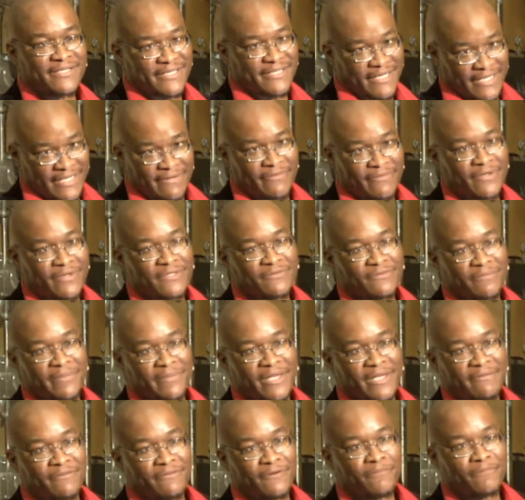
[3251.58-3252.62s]
and delivering us from
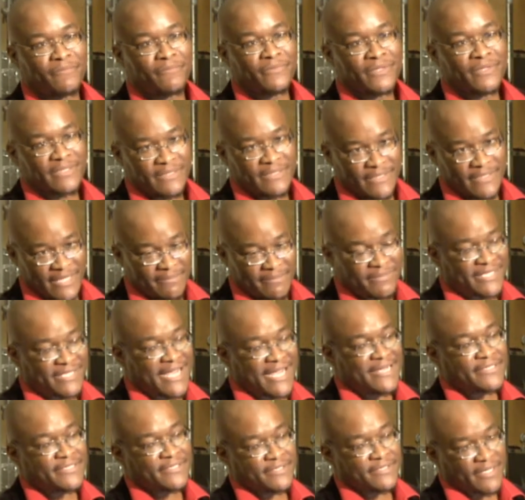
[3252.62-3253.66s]
evil,
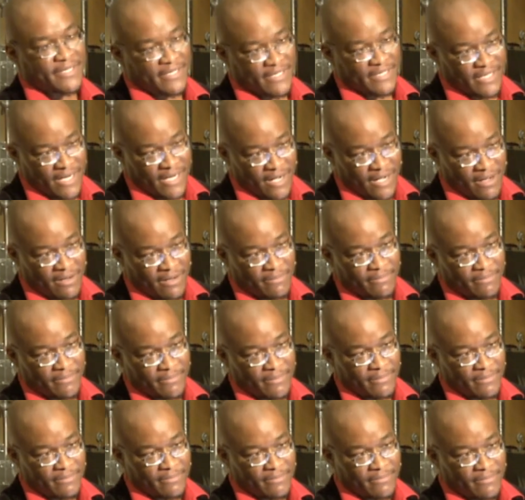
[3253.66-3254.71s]
temptations can come
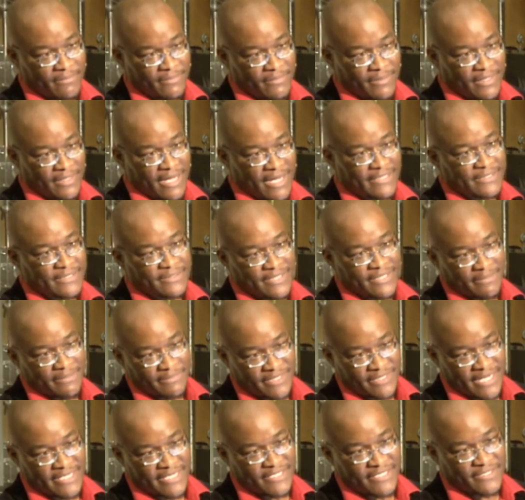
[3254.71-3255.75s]
in the
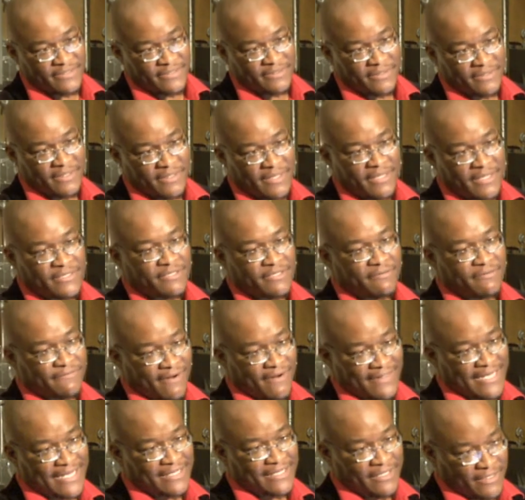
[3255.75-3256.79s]
temptation to
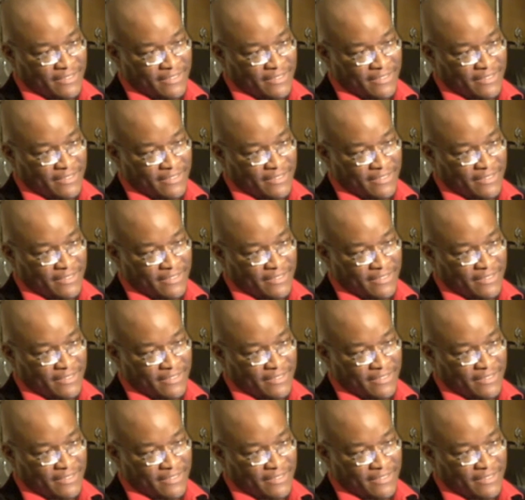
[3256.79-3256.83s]
fall out of